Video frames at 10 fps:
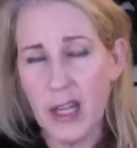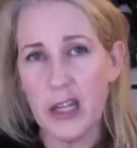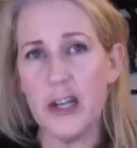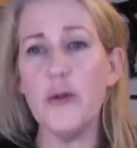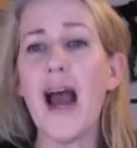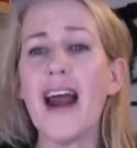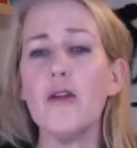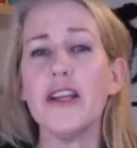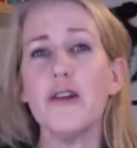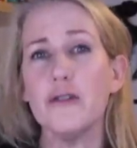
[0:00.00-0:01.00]
you not
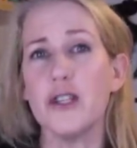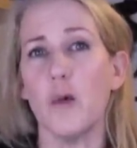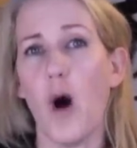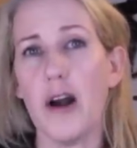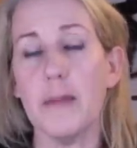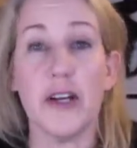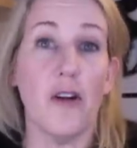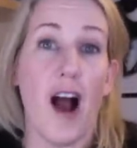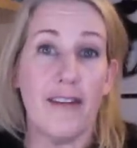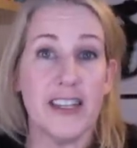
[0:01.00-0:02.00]
only are losing water, but
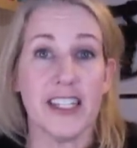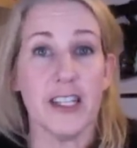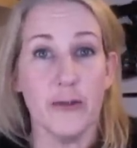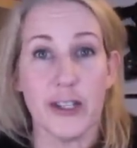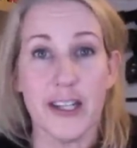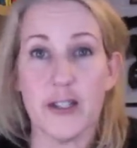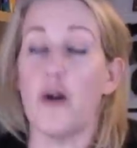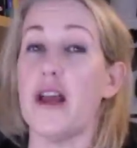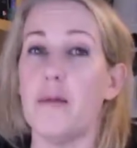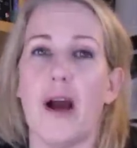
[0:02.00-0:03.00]
you're obviously losing
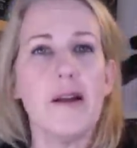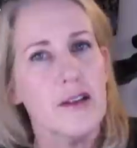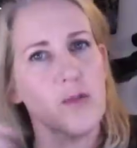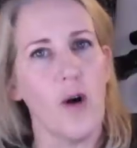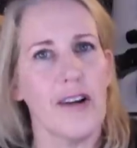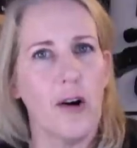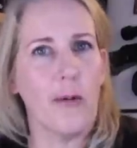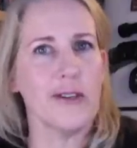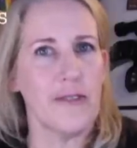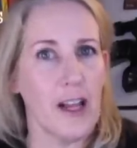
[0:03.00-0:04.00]
sodium, right? Because water
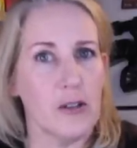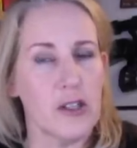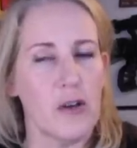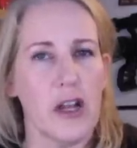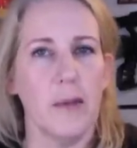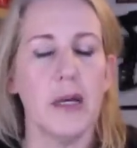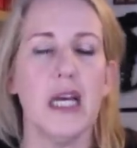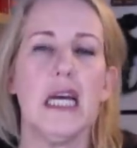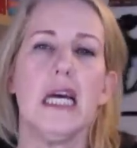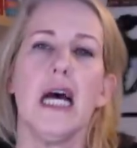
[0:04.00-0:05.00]
always follows sodium.
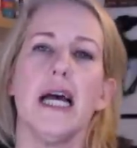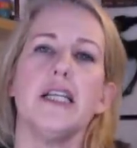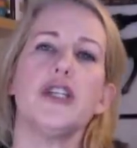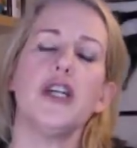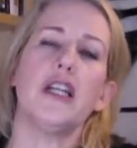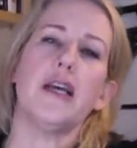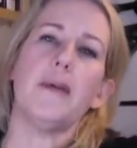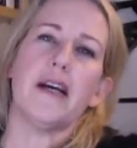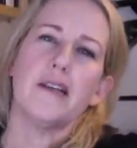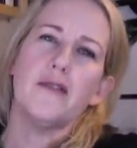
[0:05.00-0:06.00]
Additionally,
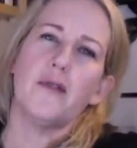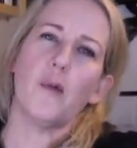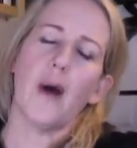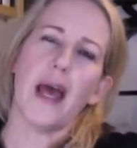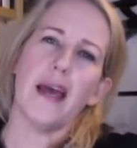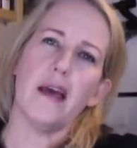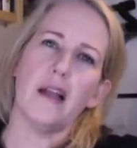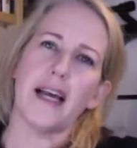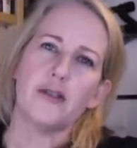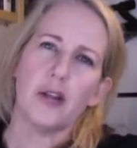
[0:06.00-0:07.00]
because of the way
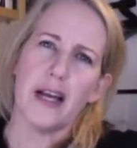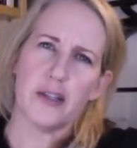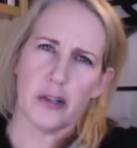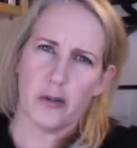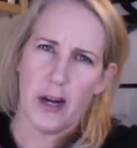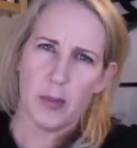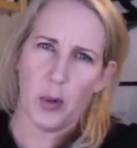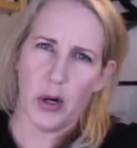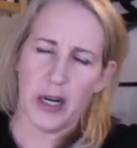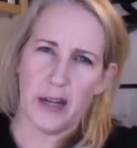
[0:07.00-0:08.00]
electrolytes are
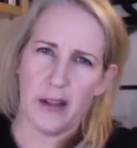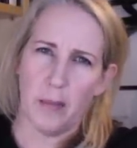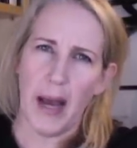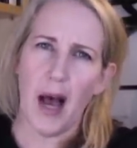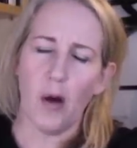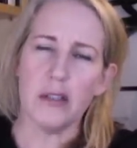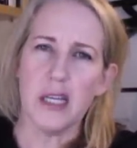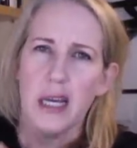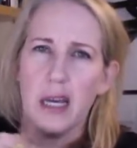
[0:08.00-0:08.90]
transported in the bowels,